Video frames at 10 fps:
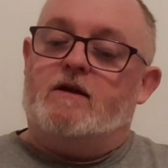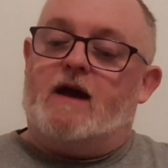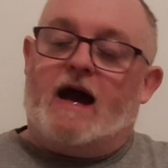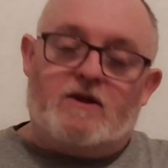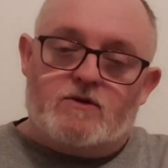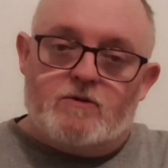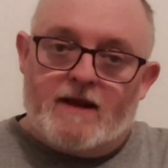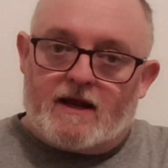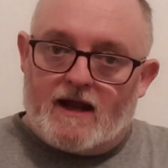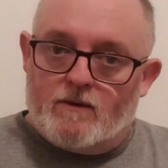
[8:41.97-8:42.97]
I don't do
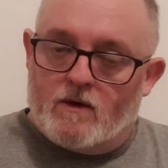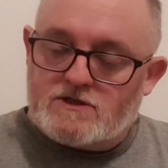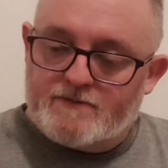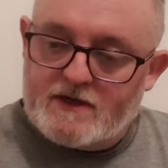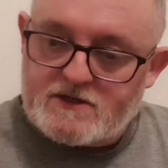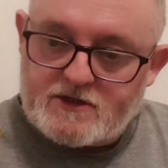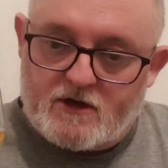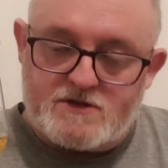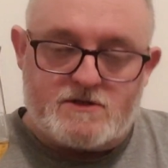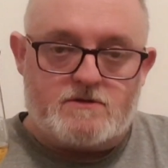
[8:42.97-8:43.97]
many Cloudwater beers
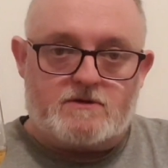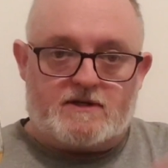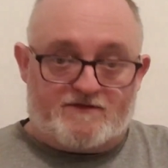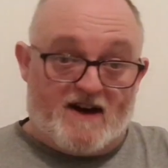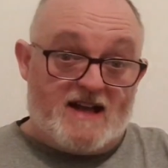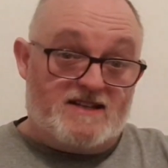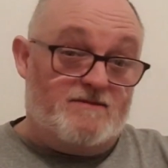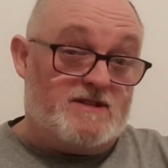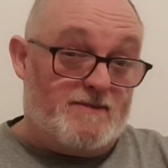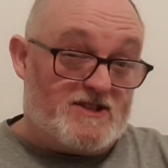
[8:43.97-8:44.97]
because finding them
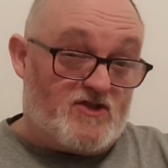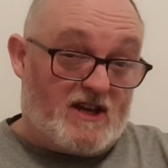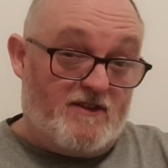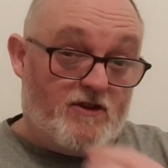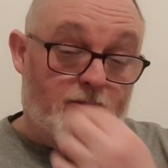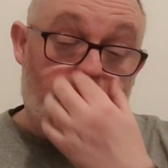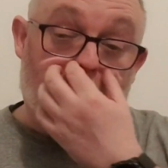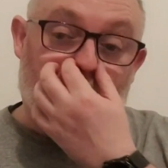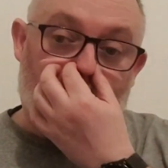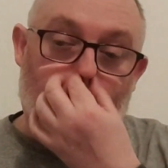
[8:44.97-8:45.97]
is a bit tricky for me.
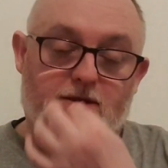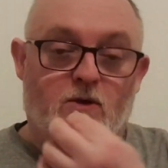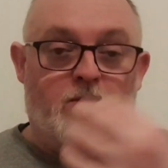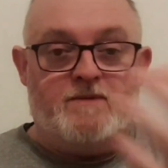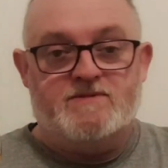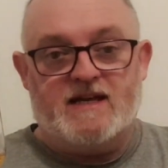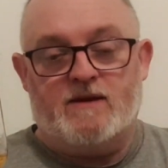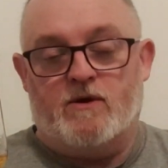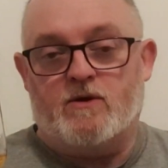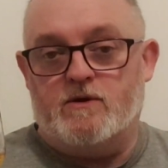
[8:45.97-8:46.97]
I don't want to
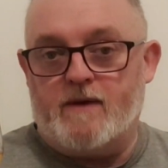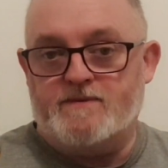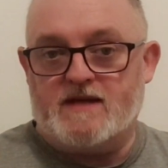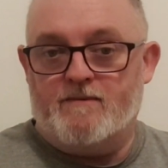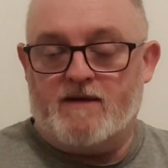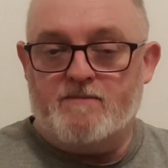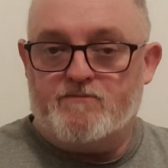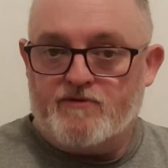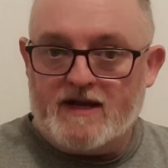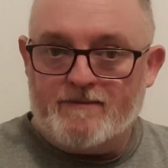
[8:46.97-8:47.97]
particularly want to go on the website and pay
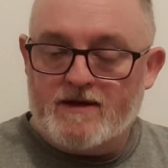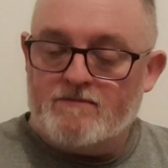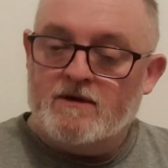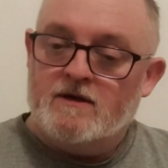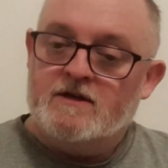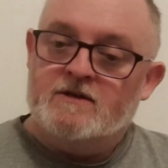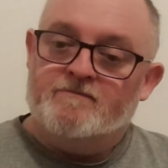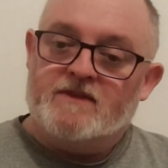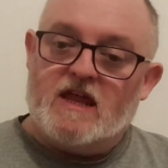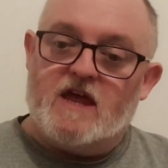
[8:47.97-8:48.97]
premium
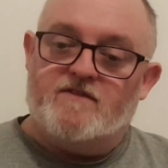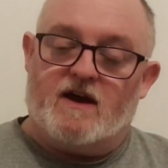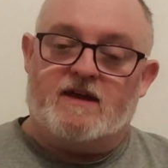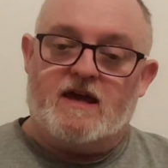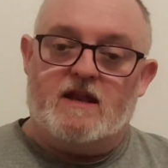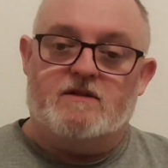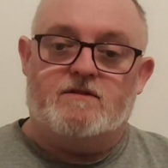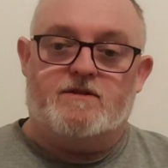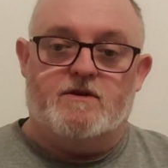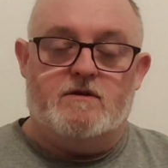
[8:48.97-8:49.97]
if I can get it
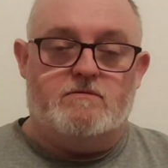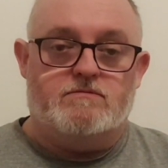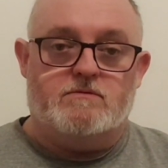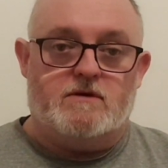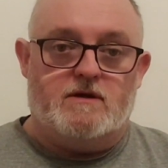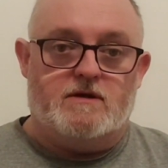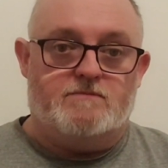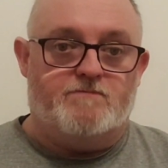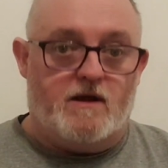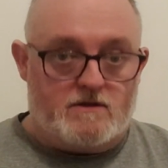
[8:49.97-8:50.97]
through a
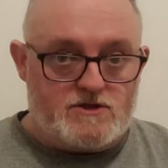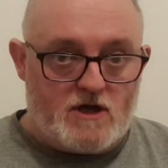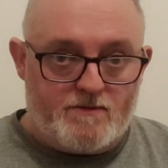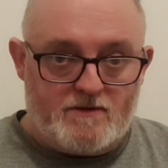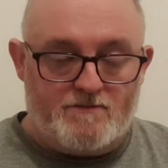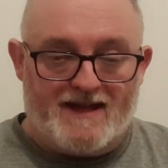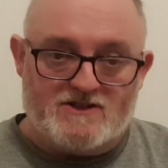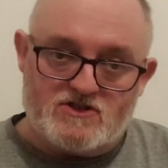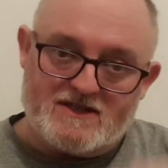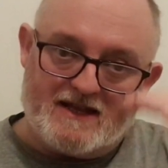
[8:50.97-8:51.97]
bottle shop and pay
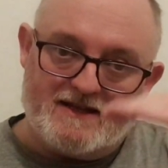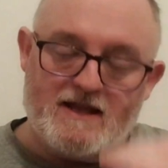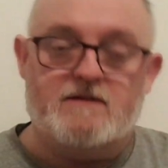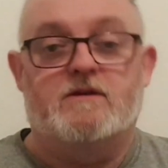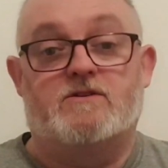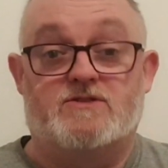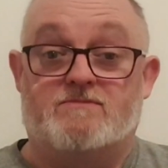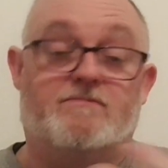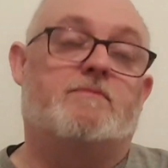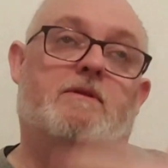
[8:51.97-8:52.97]
just that
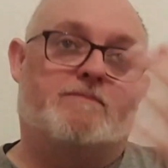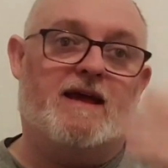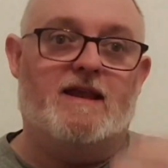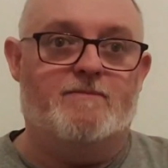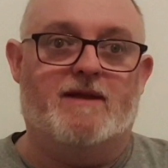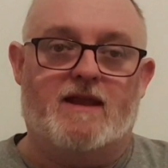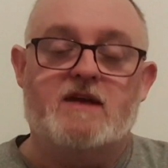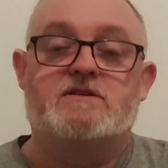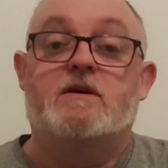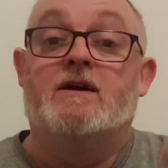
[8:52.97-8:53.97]
pay a little bit
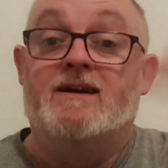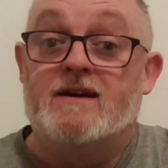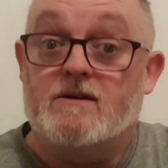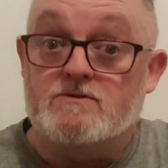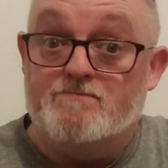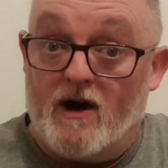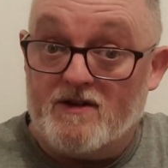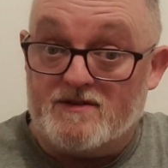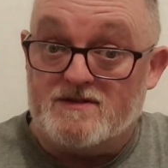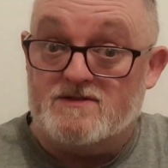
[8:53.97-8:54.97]
less, because
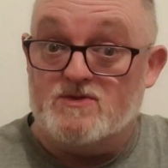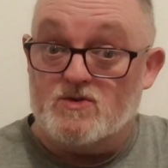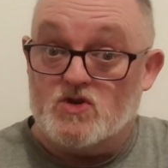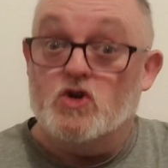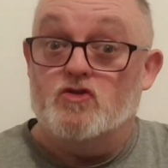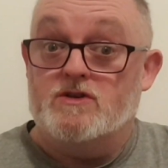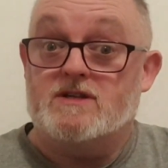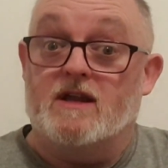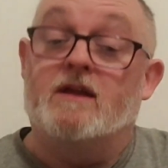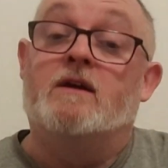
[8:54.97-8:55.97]
Barton's
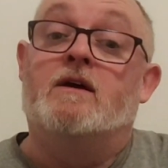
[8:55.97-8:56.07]
notoriously,